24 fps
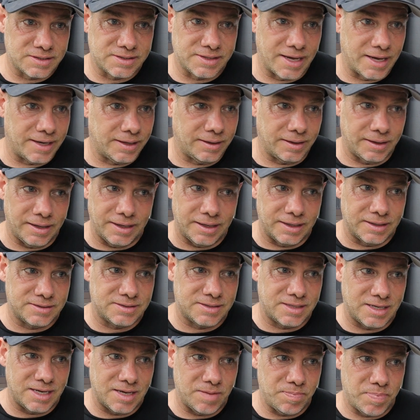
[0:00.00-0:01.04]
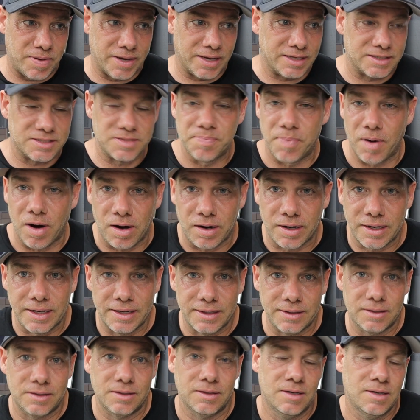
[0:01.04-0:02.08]
then it is the biggest
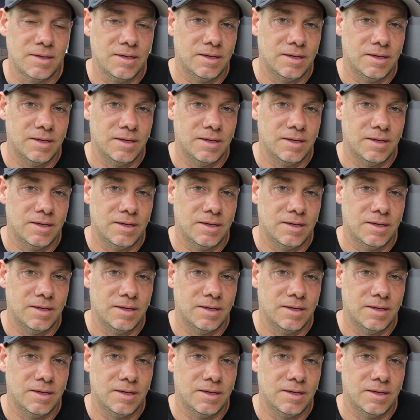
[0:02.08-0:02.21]
bargain